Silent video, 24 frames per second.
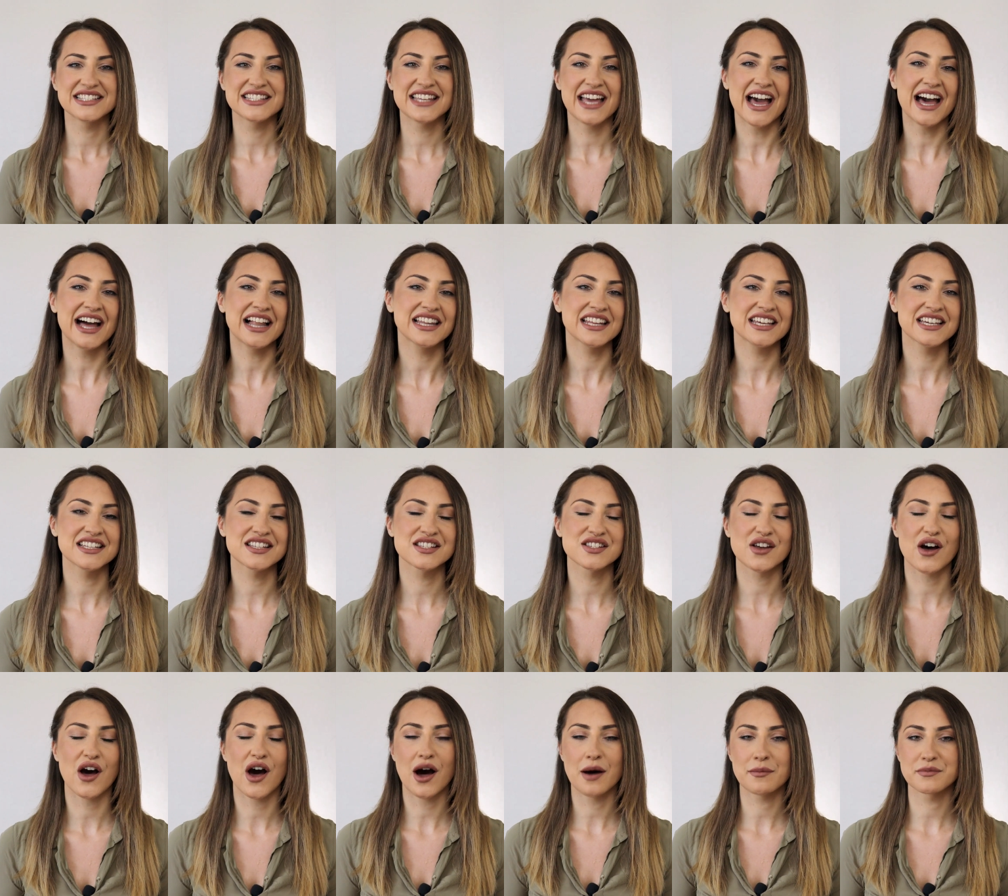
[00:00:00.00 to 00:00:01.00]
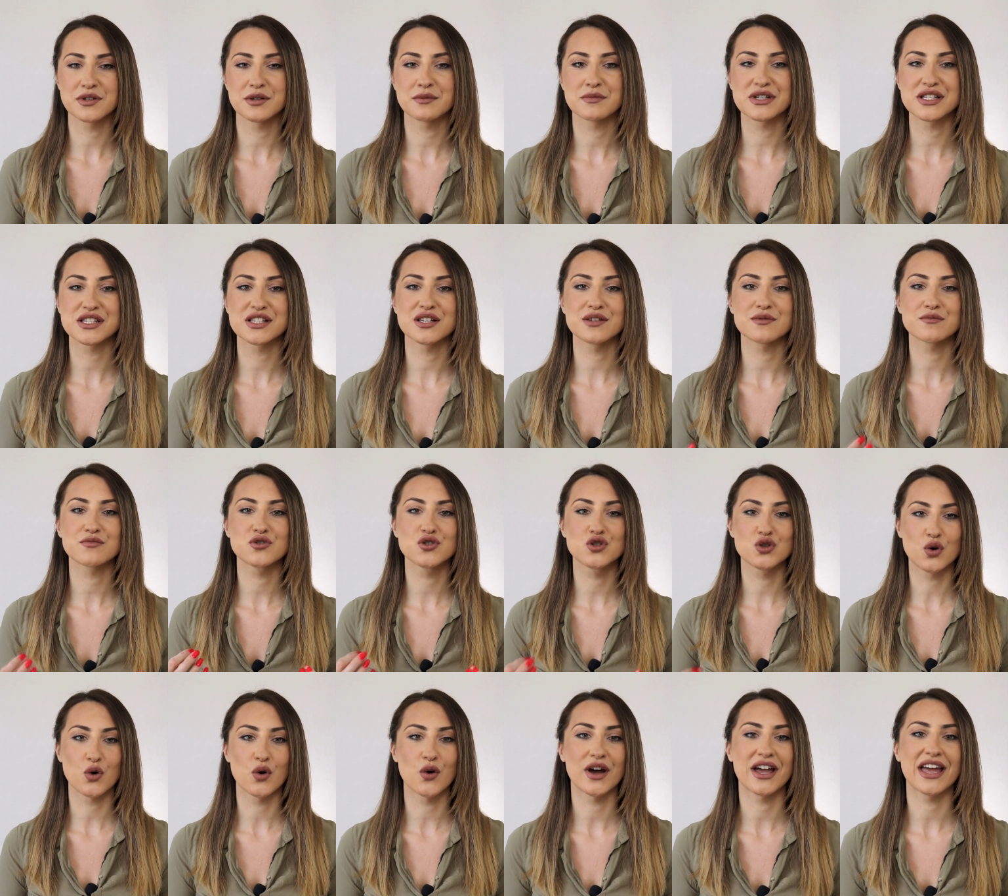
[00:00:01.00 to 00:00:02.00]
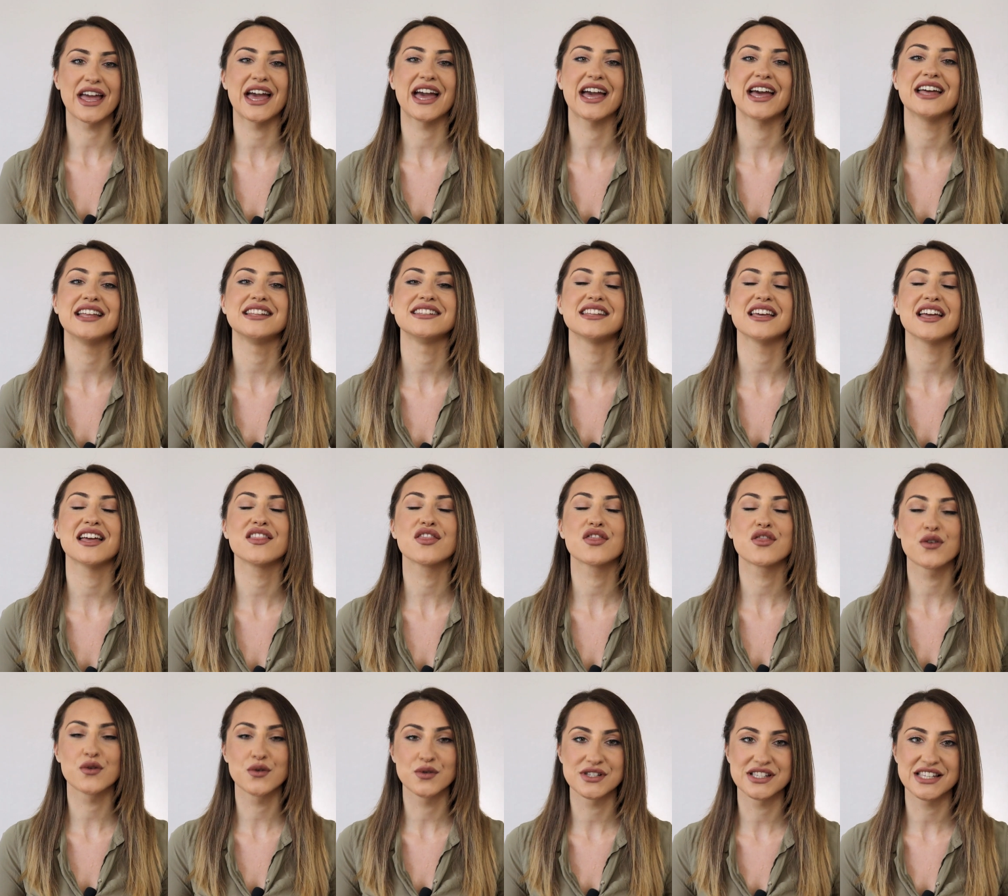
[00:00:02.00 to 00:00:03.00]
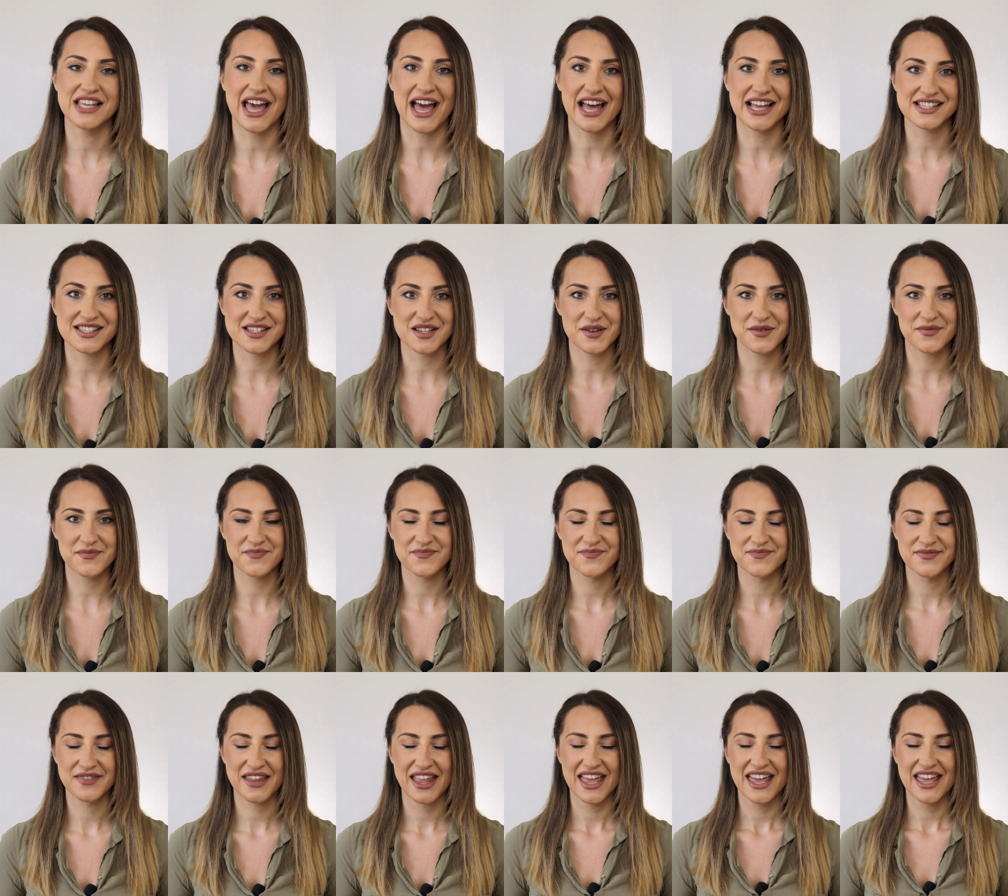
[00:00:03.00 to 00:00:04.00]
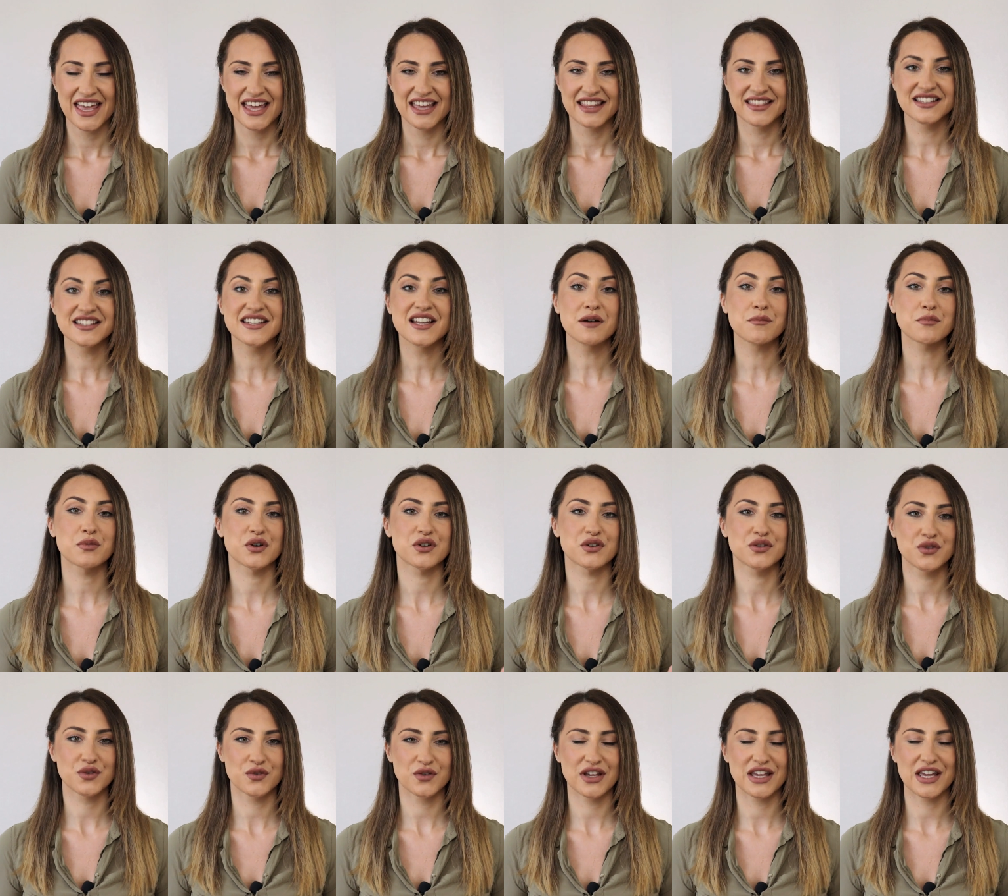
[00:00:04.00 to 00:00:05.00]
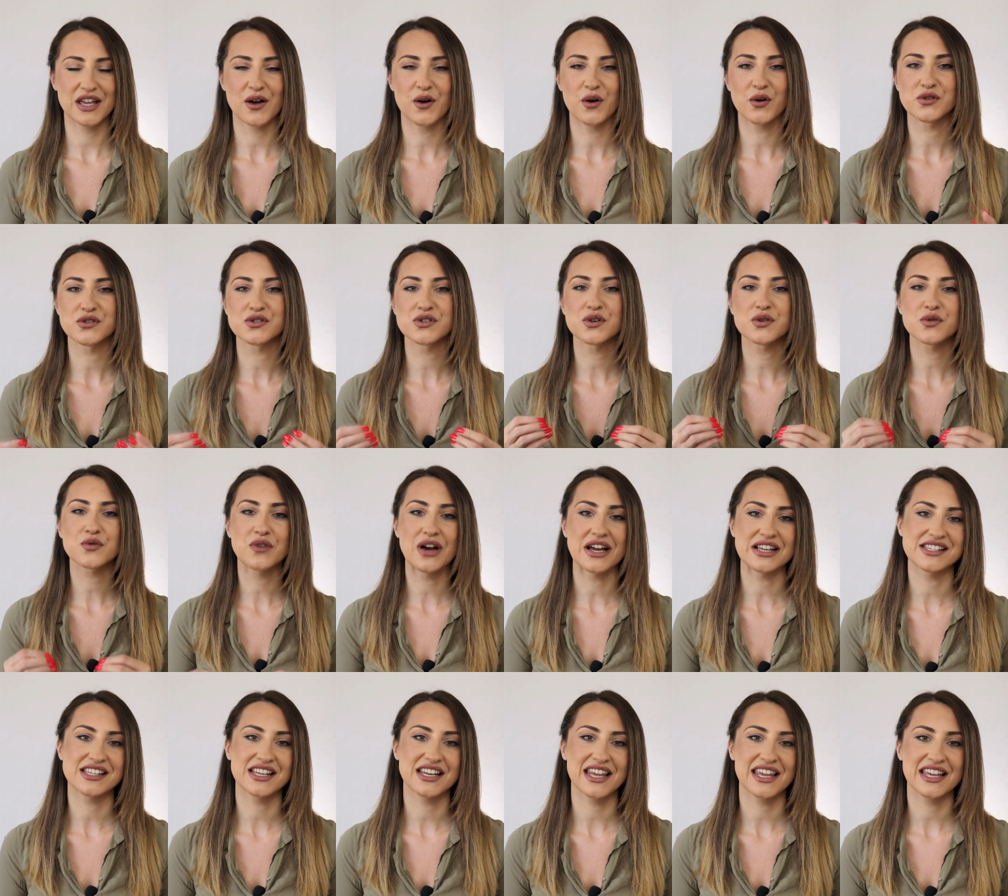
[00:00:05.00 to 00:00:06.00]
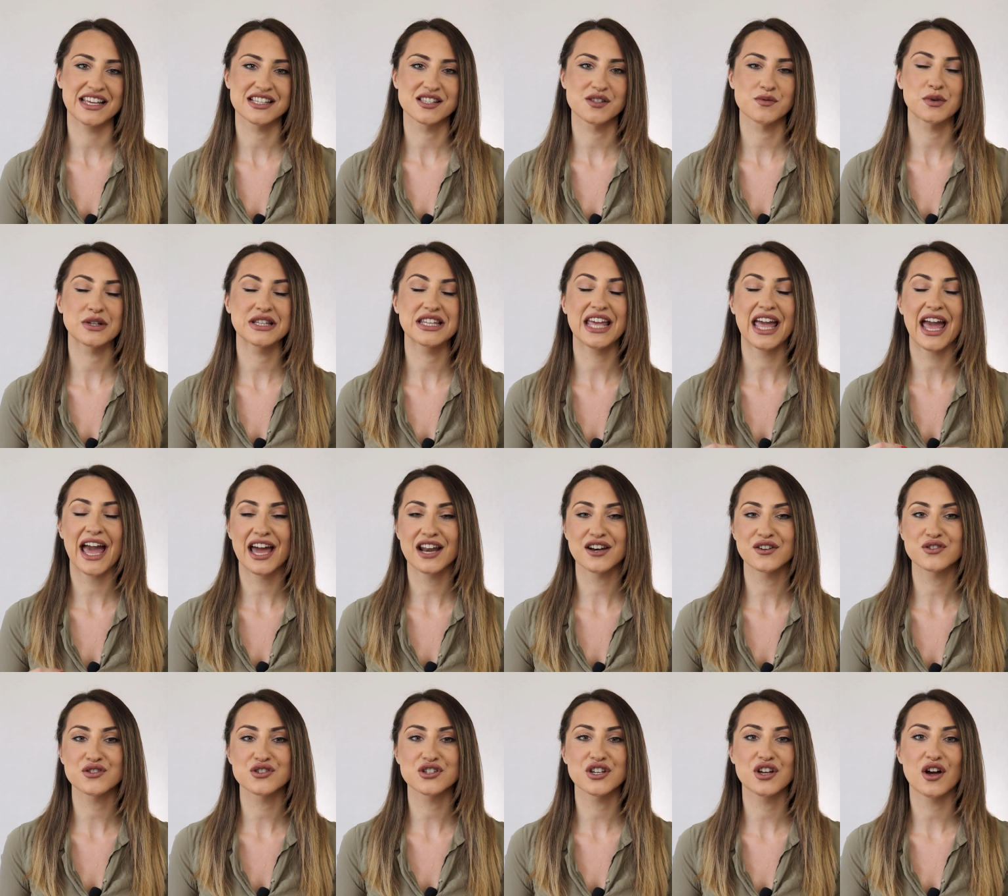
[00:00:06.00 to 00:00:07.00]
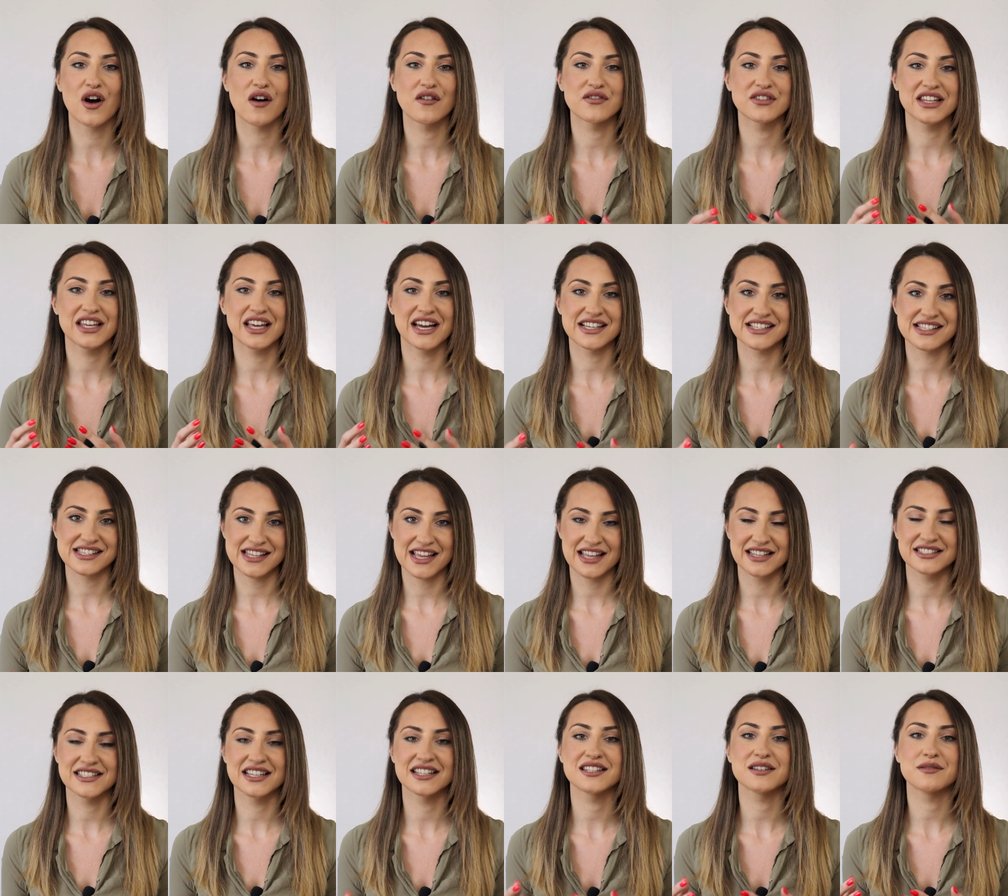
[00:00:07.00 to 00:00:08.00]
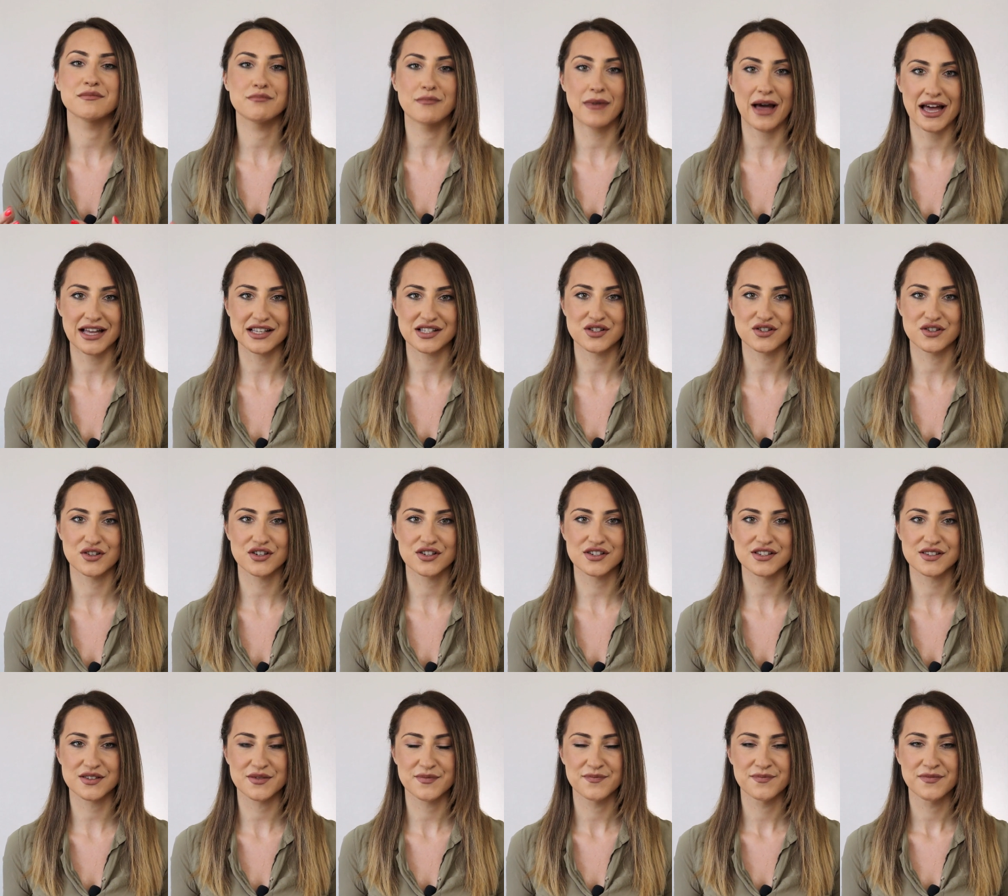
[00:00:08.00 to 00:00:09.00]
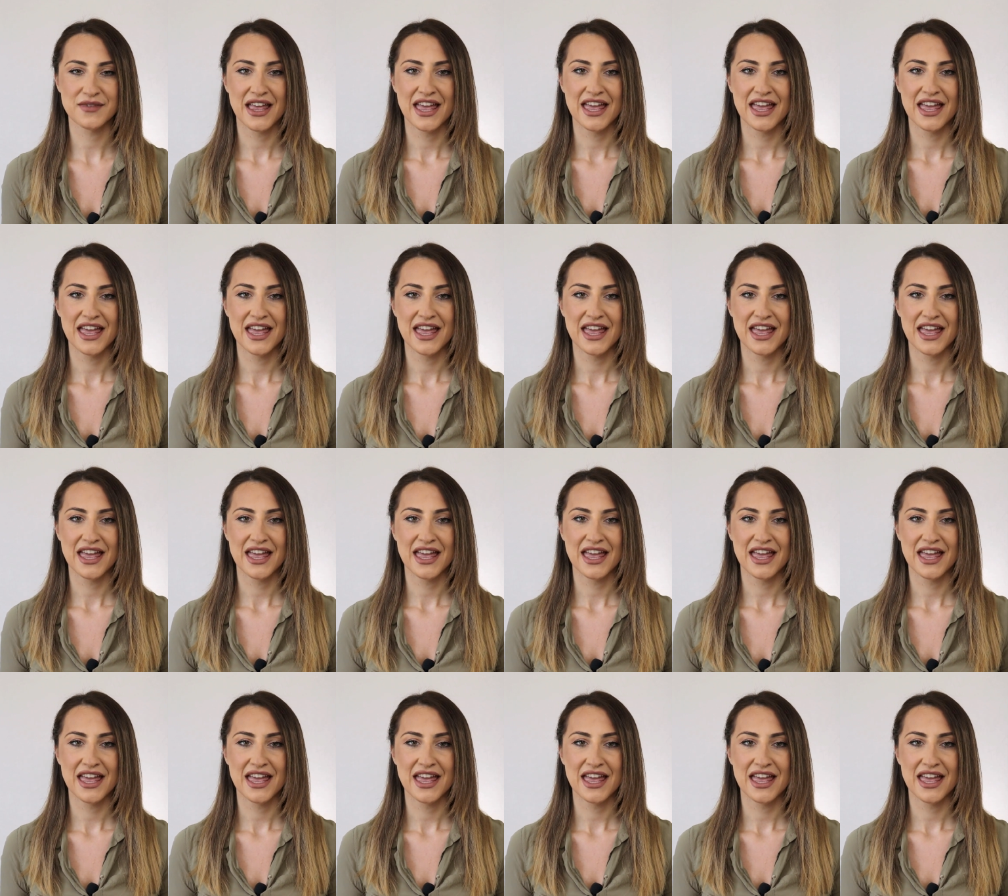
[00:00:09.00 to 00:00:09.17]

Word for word: talents, optimism, joy, and enthusiasm. The number 3 also resonates with the energy of the ascended masters.